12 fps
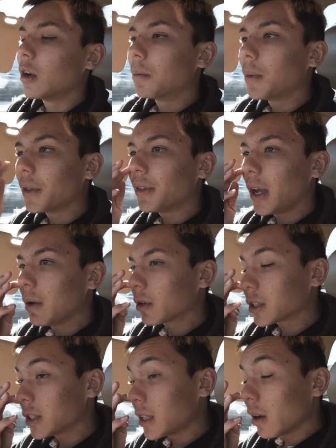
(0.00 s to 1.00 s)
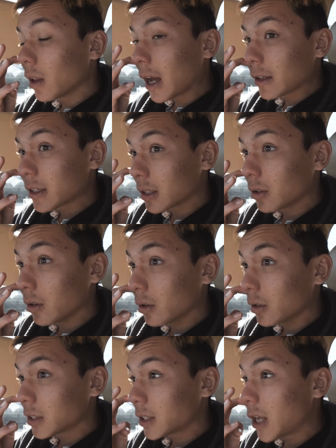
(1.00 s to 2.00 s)
But they were still allowed to
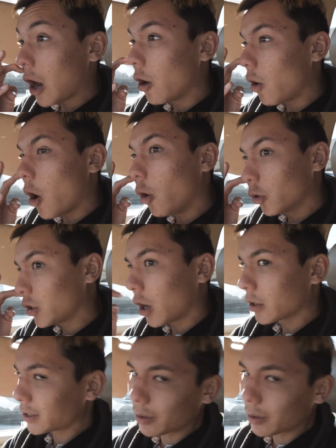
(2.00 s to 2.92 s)
sell old cars.